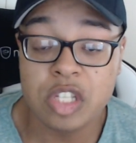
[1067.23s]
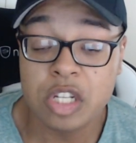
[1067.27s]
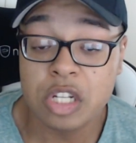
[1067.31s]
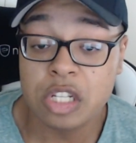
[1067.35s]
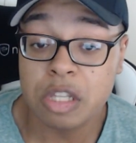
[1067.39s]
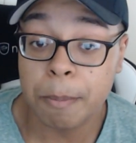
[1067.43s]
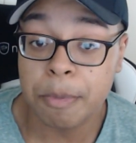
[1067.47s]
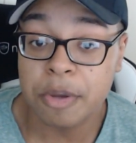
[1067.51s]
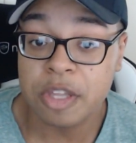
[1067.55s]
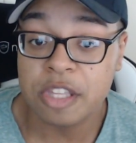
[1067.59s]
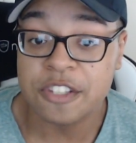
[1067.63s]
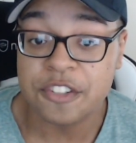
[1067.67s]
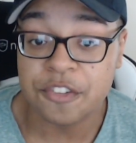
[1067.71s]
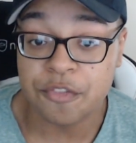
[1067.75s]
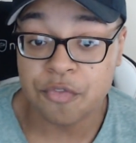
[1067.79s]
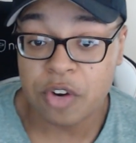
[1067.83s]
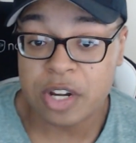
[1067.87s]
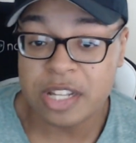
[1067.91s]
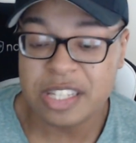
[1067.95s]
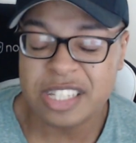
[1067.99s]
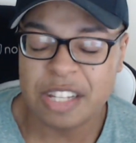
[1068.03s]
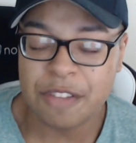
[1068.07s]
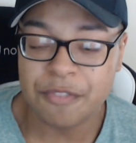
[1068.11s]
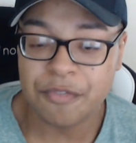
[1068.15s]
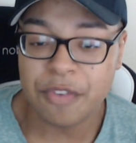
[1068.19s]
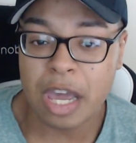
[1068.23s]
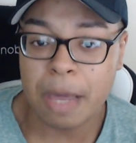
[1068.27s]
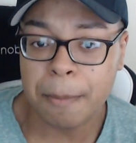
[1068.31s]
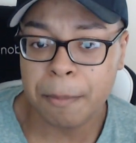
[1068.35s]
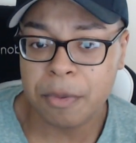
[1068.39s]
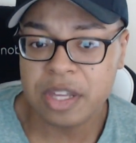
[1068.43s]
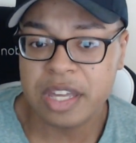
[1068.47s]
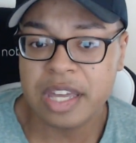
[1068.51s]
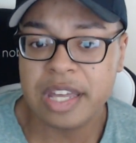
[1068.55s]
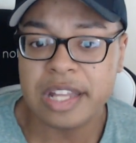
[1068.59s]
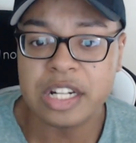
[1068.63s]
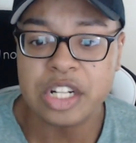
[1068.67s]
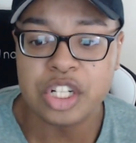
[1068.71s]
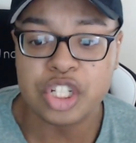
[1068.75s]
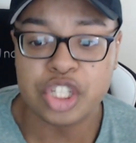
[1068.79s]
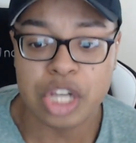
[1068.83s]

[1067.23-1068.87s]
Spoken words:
going to put his friends and family in